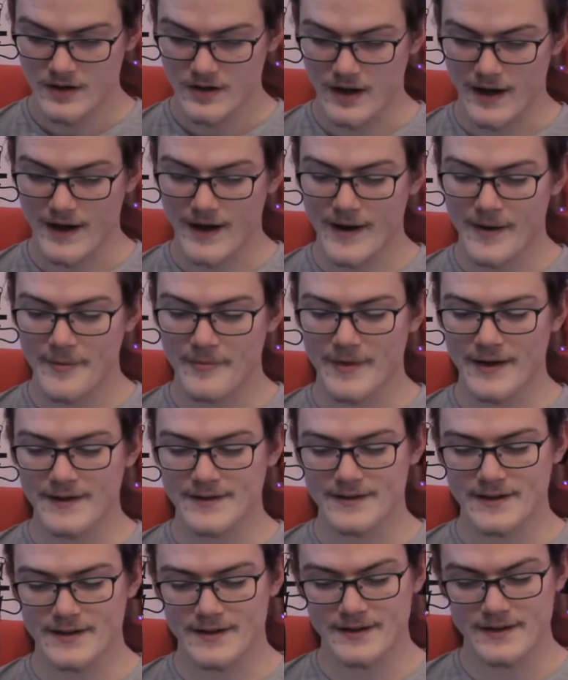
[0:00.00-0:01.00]
Ah, my
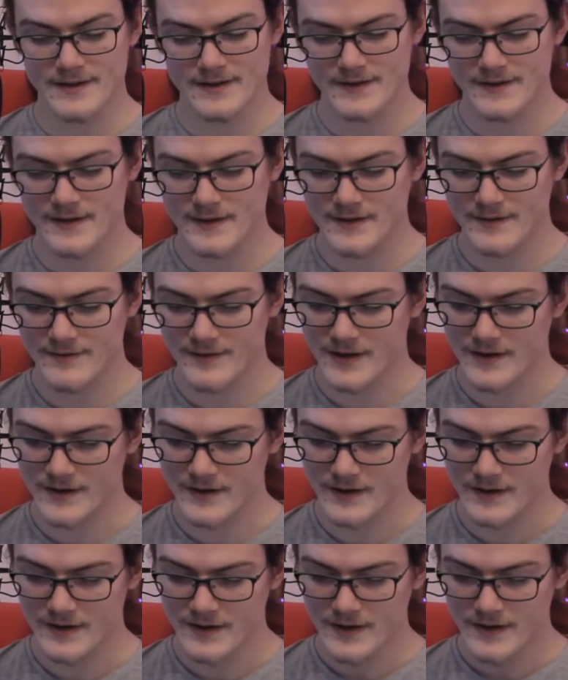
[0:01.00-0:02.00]
son, said the
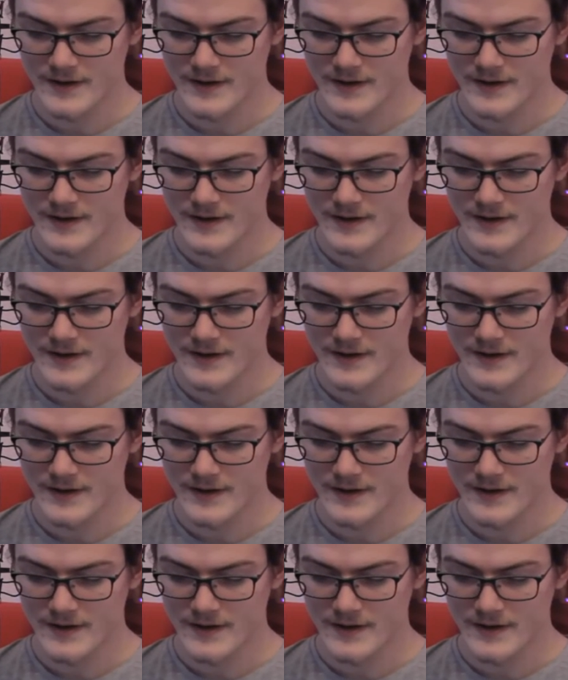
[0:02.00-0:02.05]
father,